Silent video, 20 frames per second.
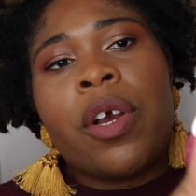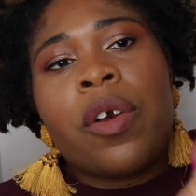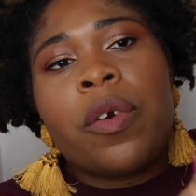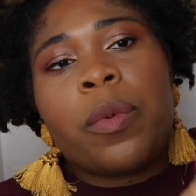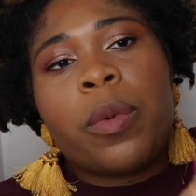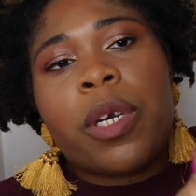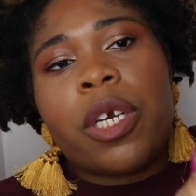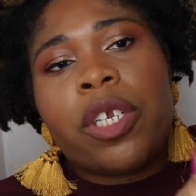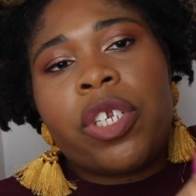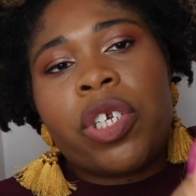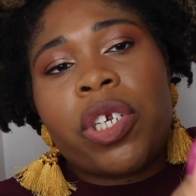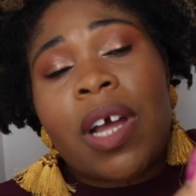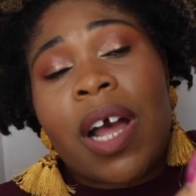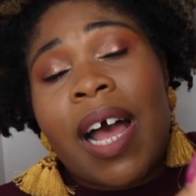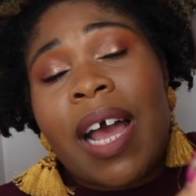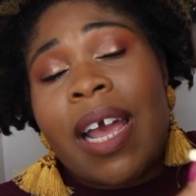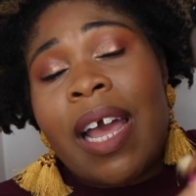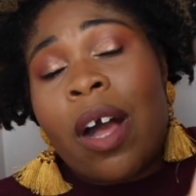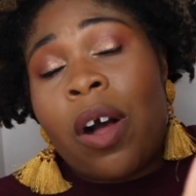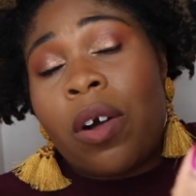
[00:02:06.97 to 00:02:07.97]
which
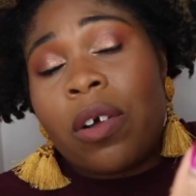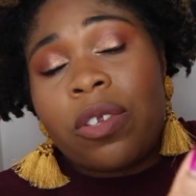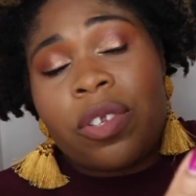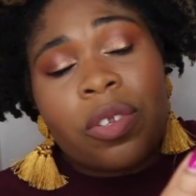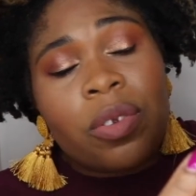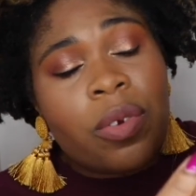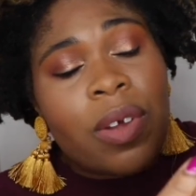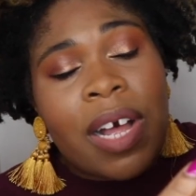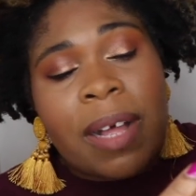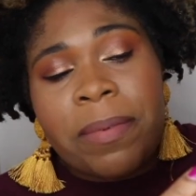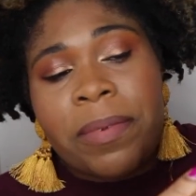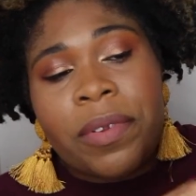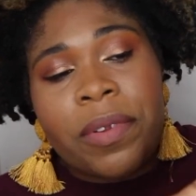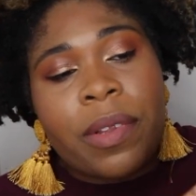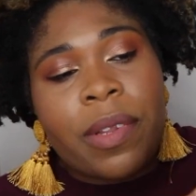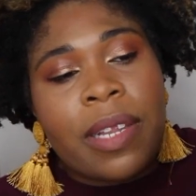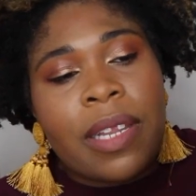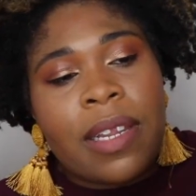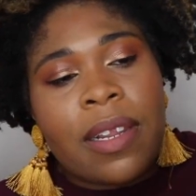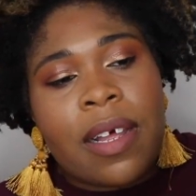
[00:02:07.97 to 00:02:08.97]
I also
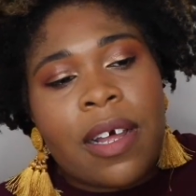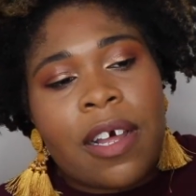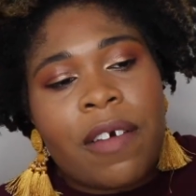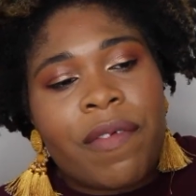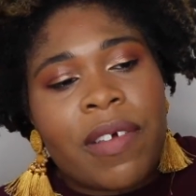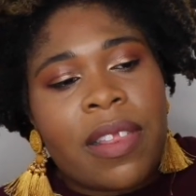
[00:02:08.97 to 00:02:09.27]
absolutely love.